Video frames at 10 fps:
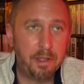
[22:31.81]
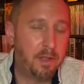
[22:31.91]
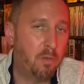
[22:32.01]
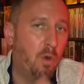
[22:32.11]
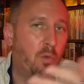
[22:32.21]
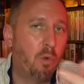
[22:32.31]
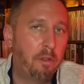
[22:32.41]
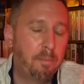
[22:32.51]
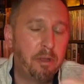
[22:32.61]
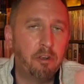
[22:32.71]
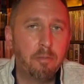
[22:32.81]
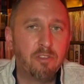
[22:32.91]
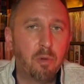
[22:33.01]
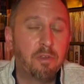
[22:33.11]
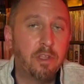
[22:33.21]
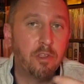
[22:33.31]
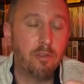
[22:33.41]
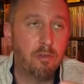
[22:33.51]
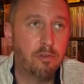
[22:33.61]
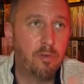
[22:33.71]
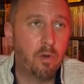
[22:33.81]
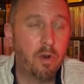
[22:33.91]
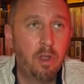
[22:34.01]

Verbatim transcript: What were the pyramids? What were they used for?